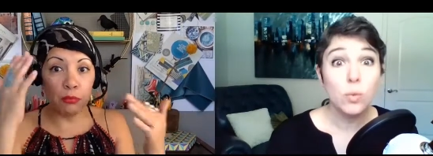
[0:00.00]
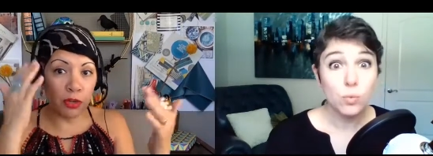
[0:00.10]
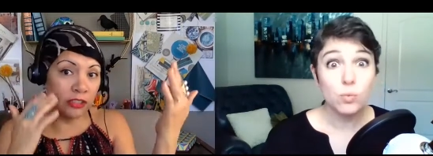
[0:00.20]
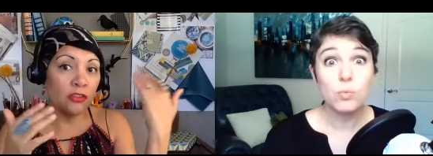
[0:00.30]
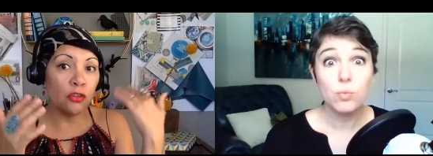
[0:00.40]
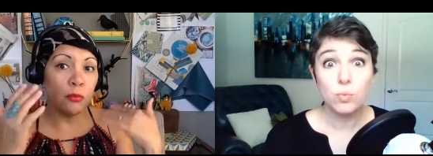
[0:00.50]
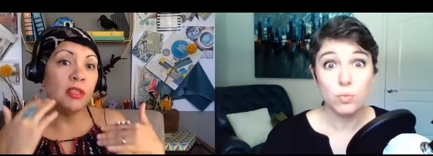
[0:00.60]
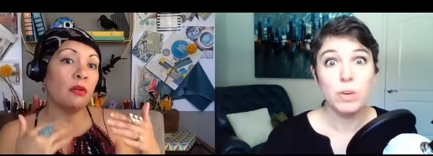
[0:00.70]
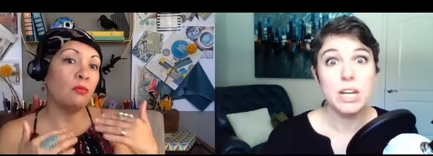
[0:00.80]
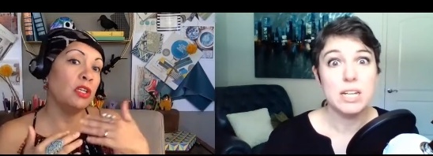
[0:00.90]
Speaker 1: brainstorming
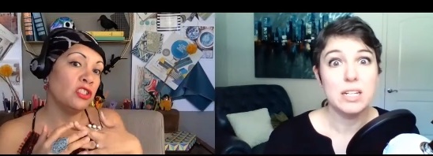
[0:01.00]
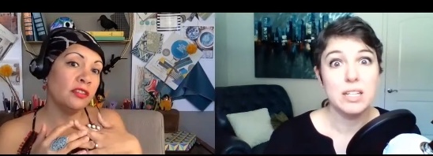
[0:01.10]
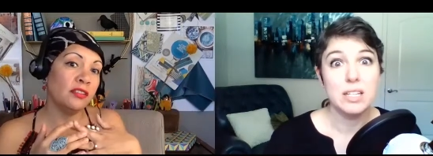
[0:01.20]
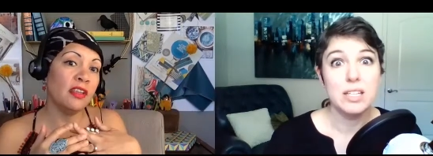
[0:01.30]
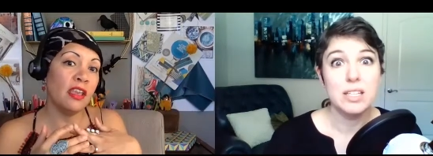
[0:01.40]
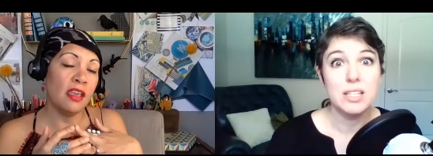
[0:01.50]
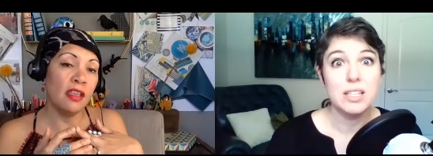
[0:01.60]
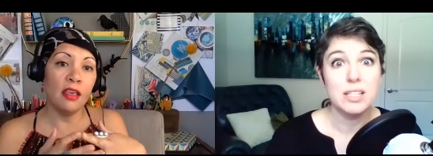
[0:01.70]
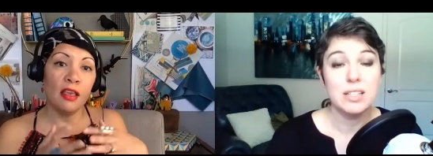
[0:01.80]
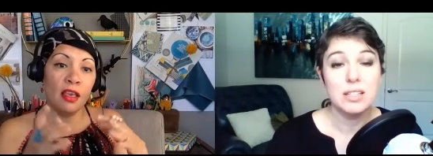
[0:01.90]
that right. we just did.
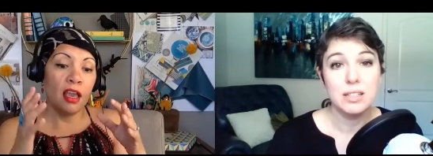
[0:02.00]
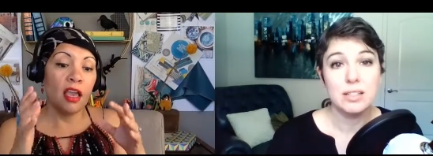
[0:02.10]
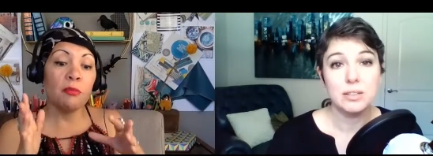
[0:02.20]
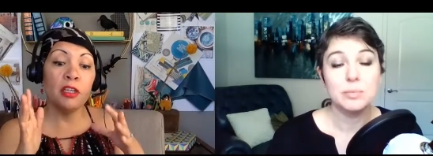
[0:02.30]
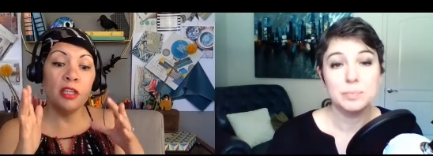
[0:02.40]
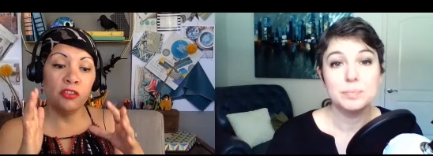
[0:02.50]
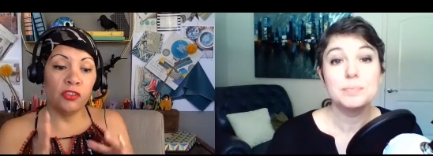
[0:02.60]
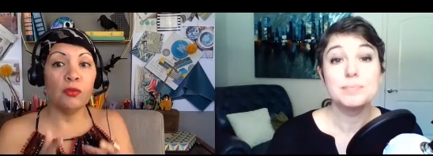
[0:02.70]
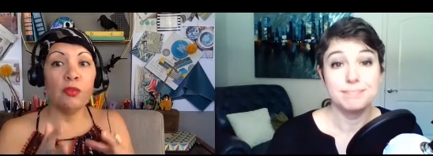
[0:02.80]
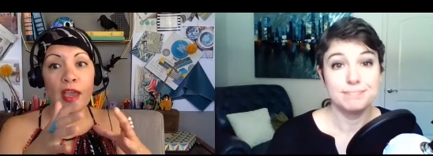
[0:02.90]
I'm going to
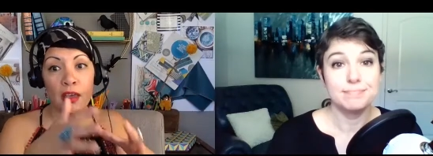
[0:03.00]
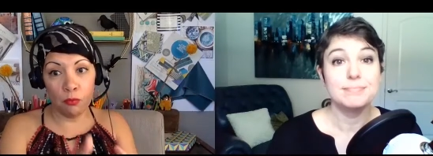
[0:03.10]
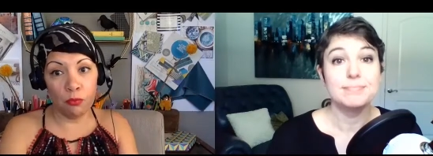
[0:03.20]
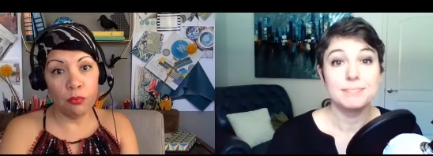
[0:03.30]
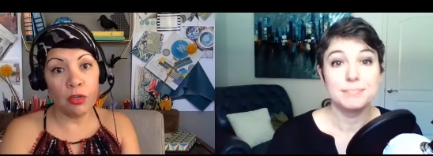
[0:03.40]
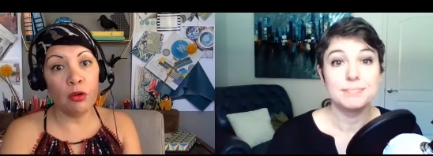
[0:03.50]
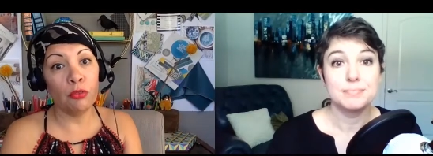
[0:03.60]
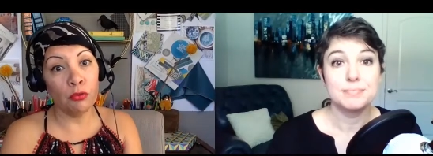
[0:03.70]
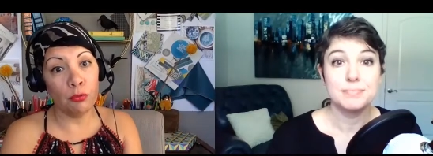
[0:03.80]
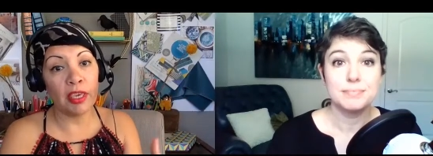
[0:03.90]
do that mm-hmm go
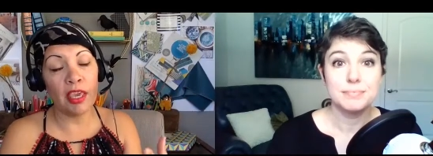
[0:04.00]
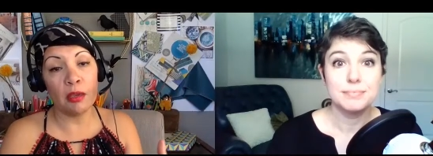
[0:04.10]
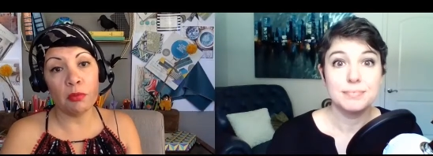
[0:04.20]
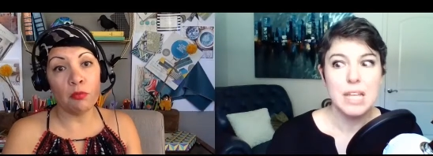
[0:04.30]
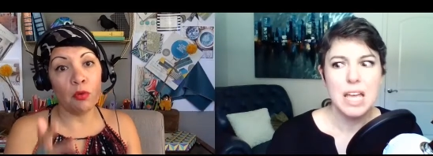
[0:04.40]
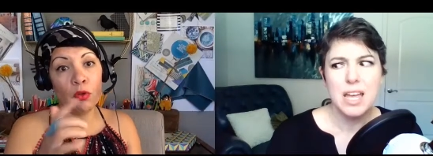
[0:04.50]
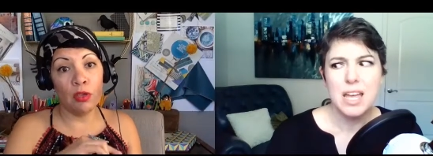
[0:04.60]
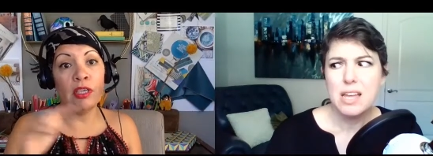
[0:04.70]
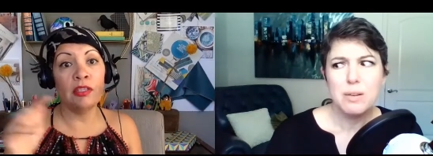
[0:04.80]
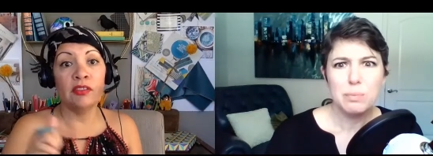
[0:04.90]
through my camera roll
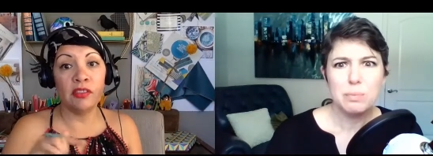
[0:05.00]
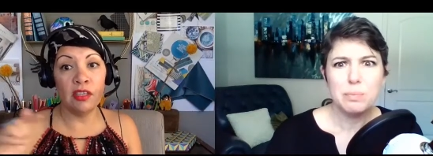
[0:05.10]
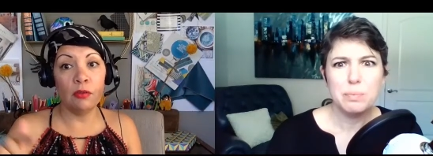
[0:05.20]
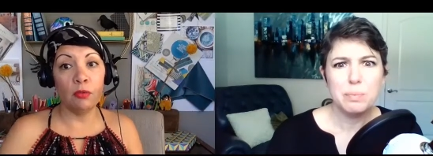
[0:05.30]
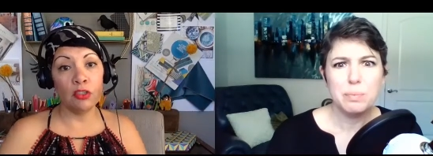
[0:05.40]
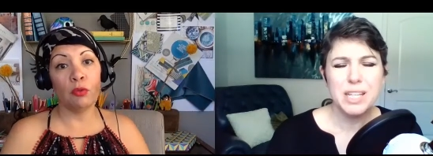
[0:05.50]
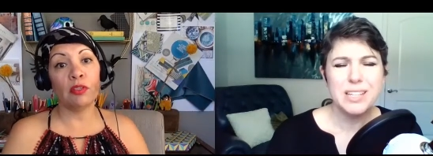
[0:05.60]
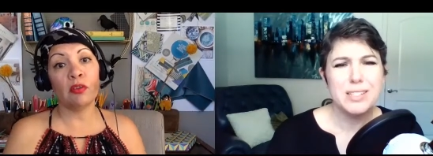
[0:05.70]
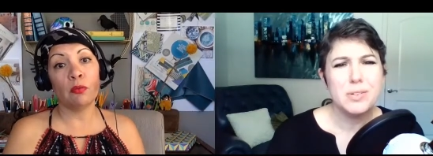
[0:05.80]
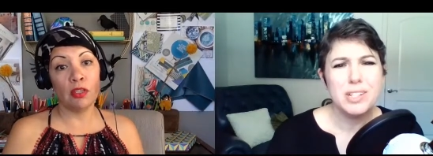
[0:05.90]
and see which
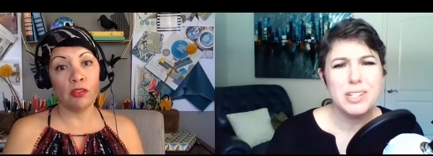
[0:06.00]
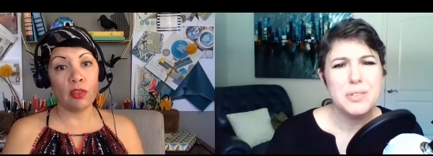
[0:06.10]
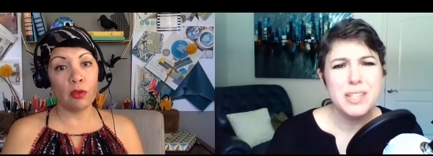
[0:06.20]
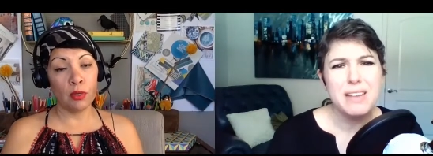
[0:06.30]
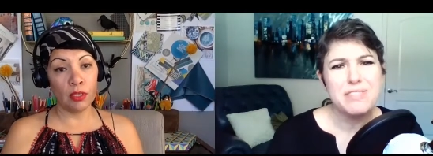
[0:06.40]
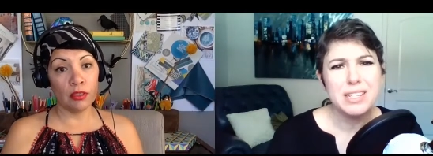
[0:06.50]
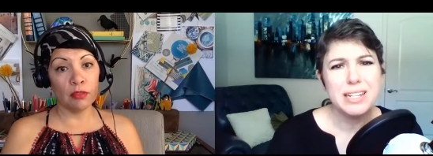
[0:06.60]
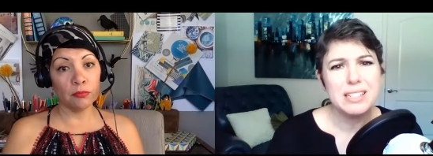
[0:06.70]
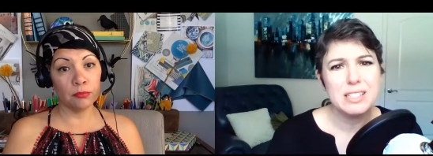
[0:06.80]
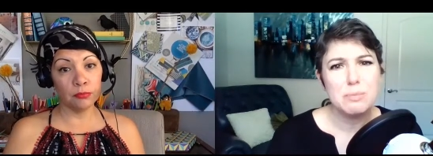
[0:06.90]
because you
Speaker 2: can use that for the
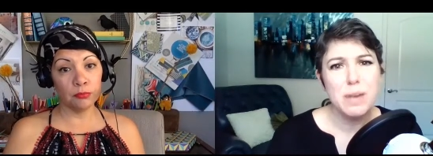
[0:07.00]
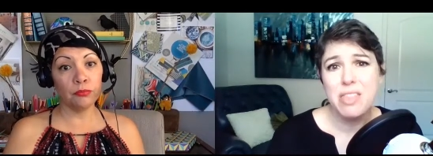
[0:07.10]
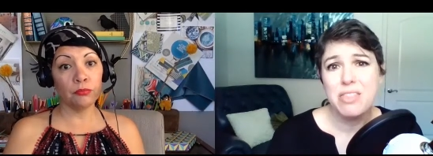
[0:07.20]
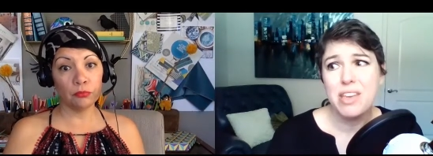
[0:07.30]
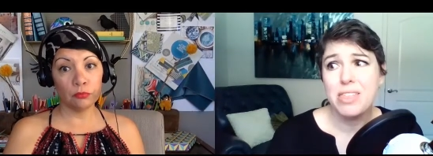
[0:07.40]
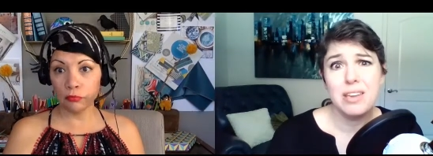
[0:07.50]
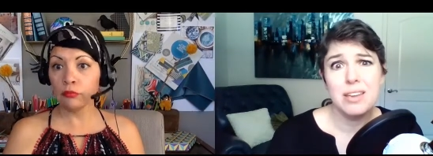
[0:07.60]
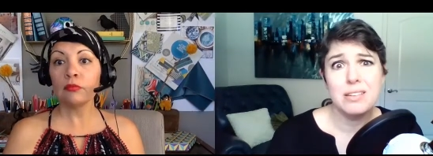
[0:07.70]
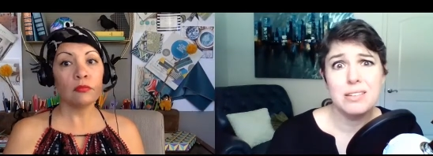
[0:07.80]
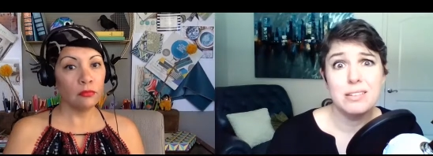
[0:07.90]
next month and
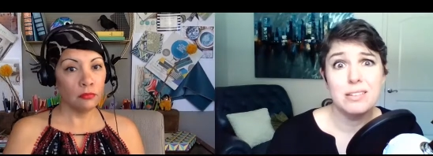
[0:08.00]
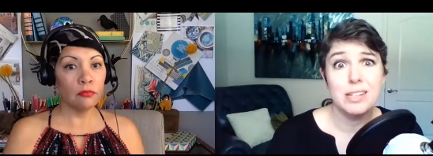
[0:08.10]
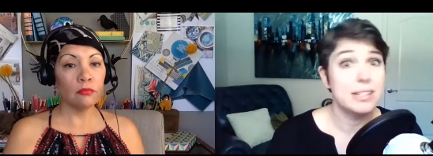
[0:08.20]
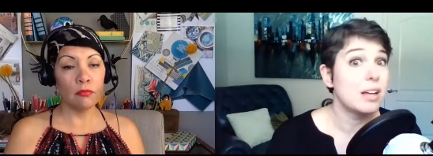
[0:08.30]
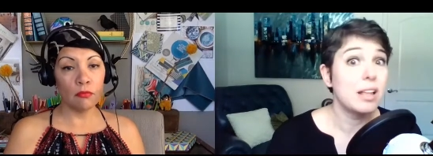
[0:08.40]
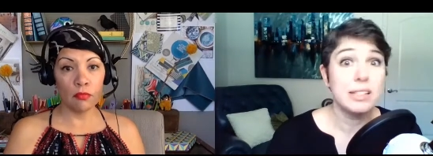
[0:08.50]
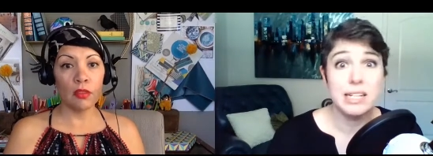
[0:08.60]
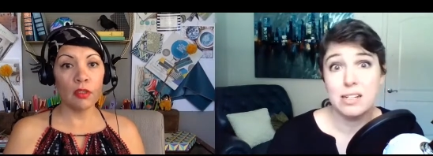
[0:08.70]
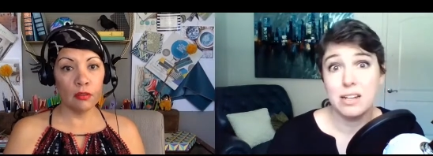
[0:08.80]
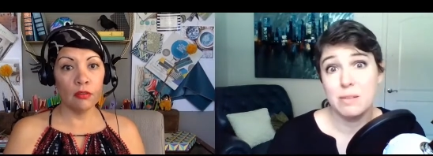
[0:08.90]
then it's holiday
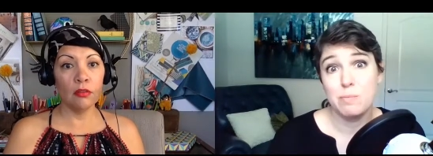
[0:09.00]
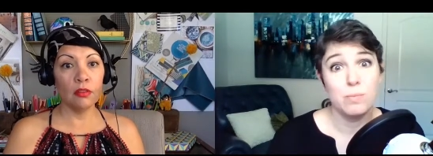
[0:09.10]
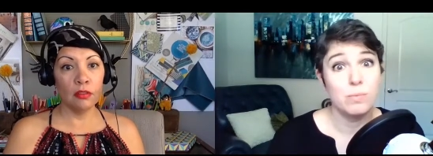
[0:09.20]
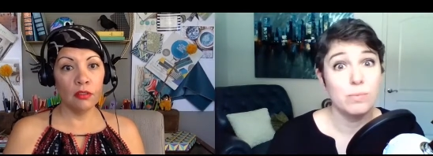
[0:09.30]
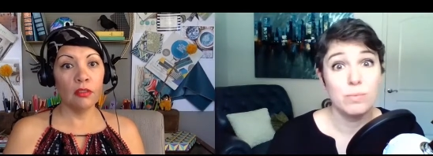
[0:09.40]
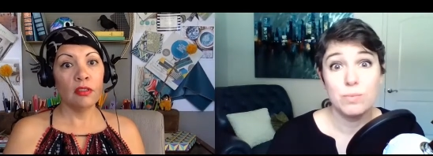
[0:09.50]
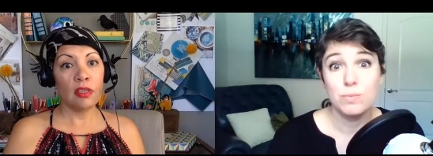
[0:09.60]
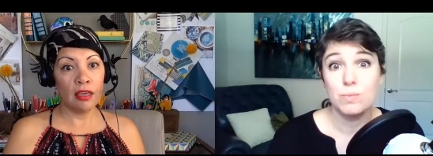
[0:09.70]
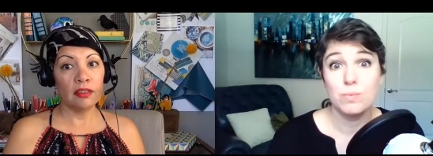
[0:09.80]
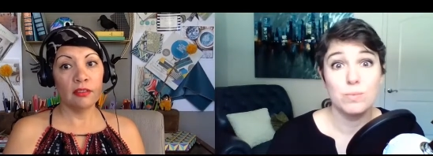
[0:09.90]
time yeah
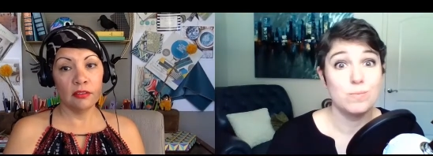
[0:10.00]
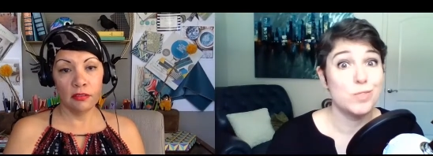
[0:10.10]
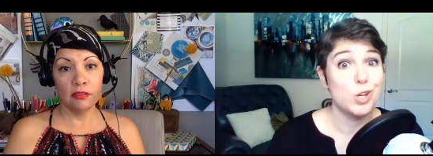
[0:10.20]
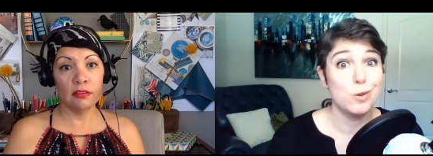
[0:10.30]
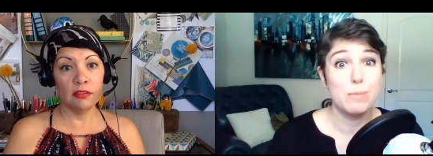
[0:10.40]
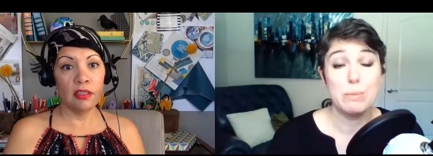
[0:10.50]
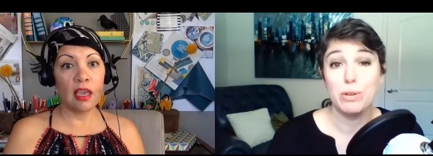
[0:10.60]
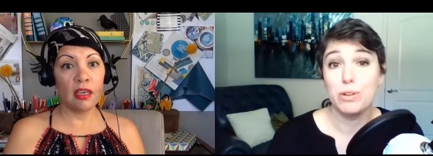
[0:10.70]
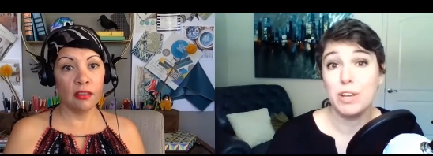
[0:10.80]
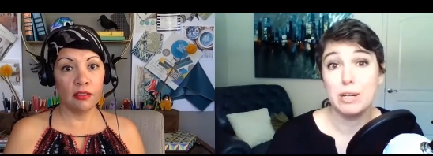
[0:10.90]
so people
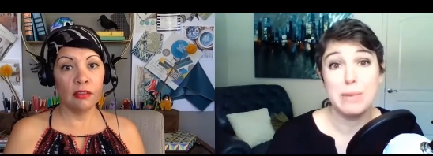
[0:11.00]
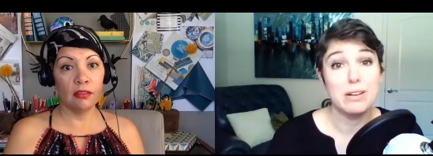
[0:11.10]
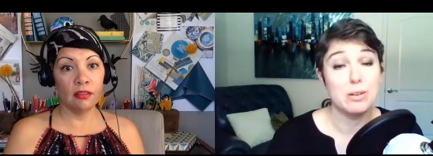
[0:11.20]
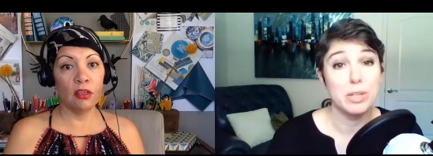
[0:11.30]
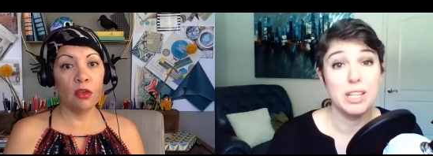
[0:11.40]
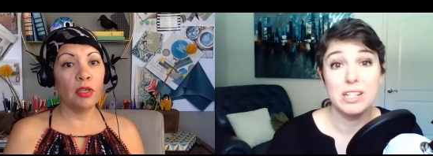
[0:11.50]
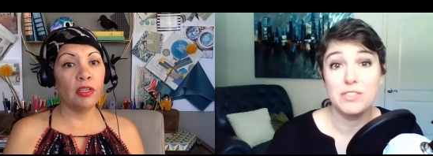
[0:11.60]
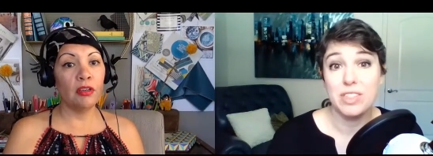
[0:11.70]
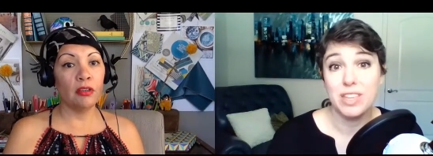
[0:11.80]
are thinking about completely yeah, different